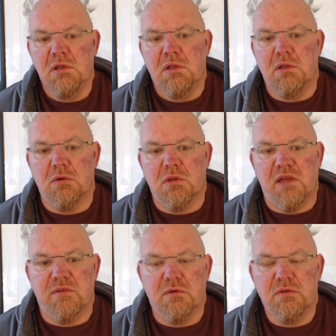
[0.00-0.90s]
your
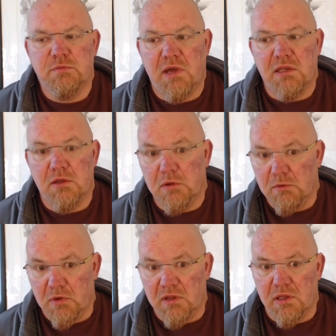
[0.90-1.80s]
levels by knowing
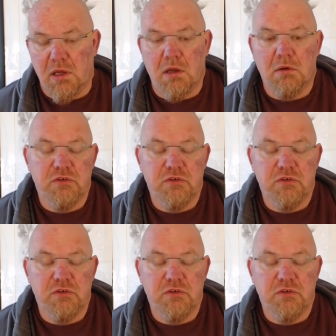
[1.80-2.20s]
where they are and